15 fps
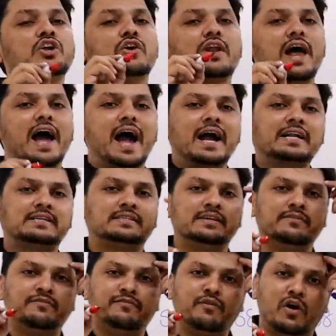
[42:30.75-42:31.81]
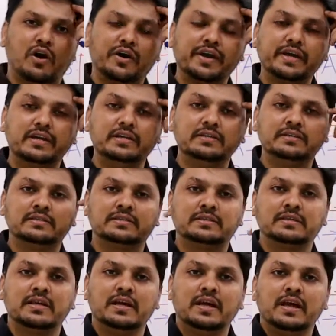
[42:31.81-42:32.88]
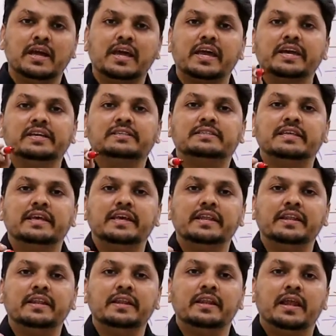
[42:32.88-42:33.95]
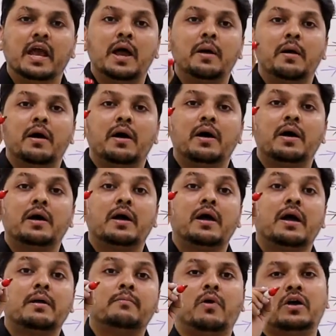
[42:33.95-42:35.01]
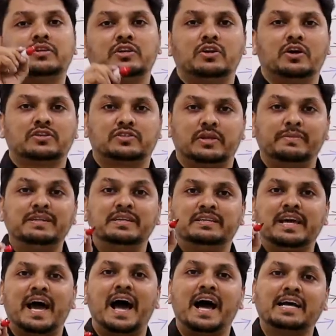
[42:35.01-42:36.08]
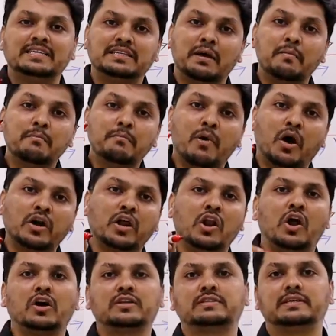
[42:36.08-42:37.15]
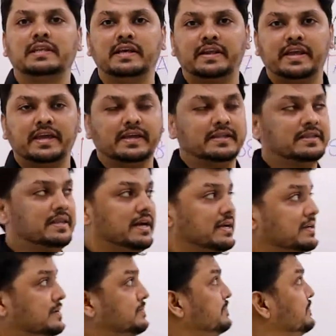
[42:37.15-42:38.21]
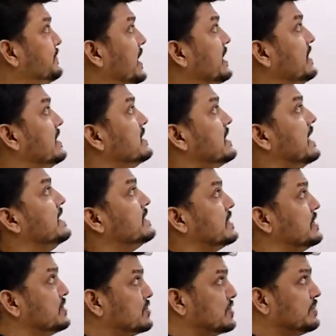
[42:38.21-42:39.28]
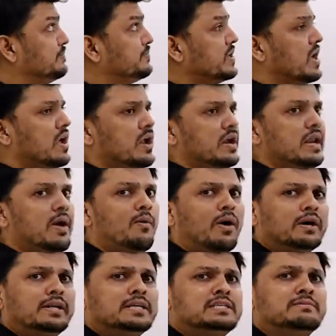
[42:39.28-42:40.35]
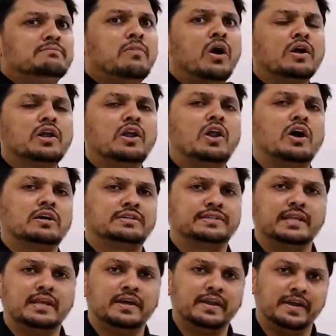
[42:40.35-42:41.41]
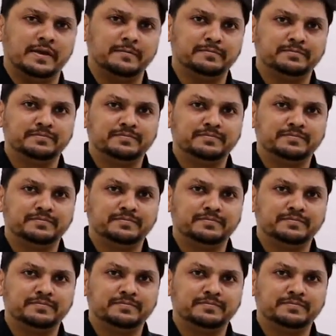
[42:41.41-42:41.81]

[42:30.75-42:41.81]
your active voice is in modal auxiliary. I mean, it has modal auxiliary in that, in the sentence. Now what is modal auxiliary?